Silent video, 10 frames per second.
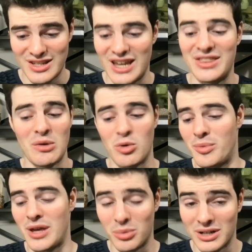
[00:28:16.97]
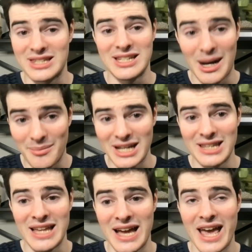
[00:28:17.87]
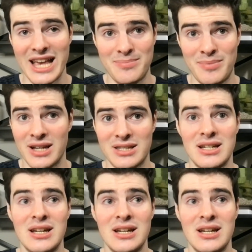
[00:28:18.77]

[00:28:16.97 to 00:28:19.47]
and they will be able to dominate in that aspect.